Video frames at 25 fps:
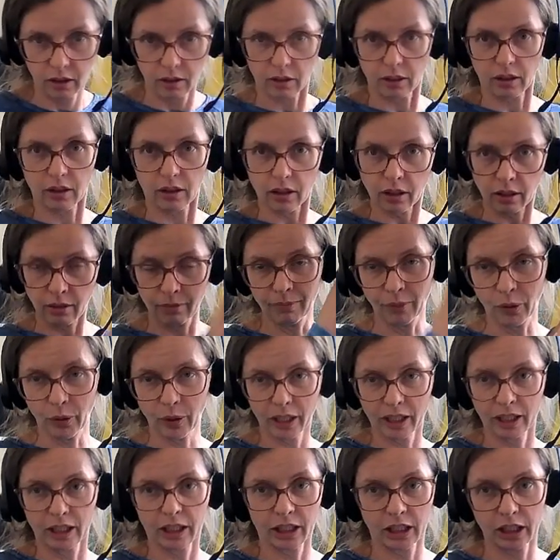the
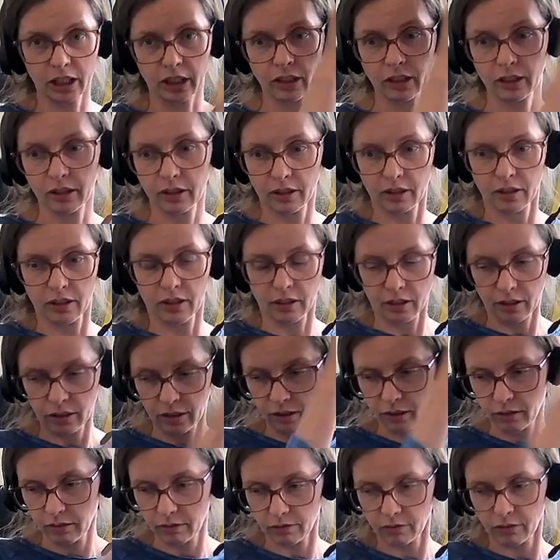moisture
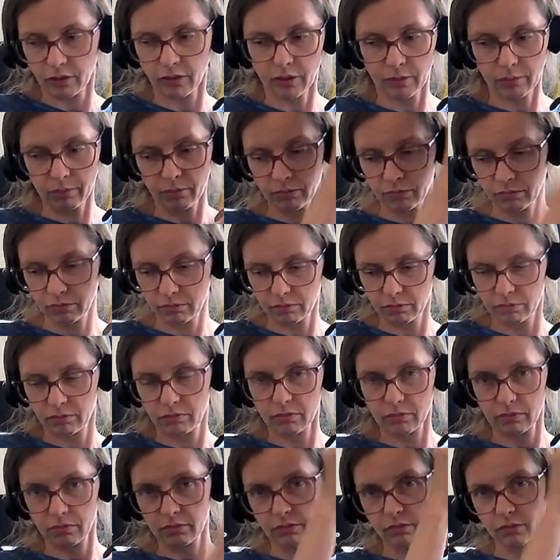from
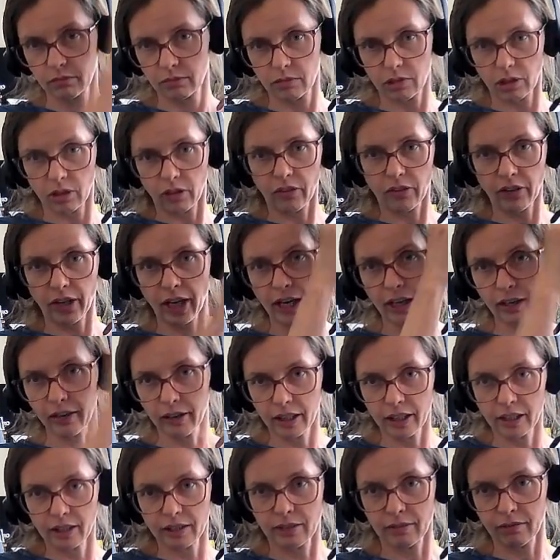all the
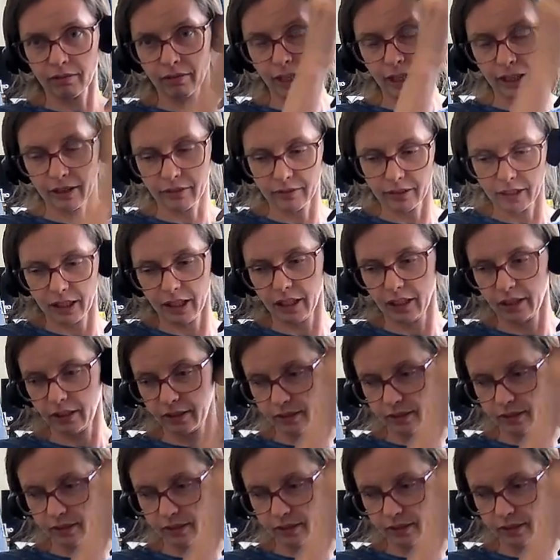areas around it.